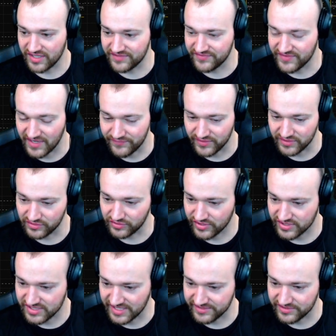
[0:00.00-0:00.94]
and then if it
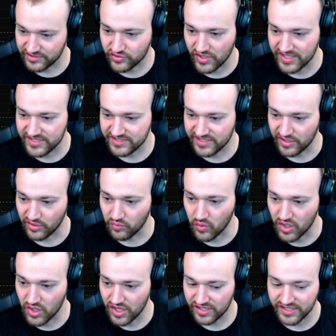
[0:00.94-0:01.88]
looks like the trade's going to
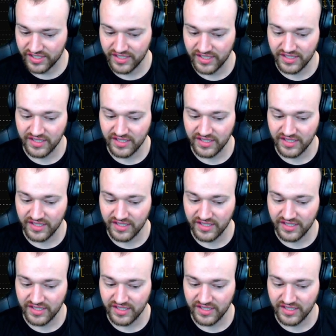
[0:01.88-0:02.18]
work,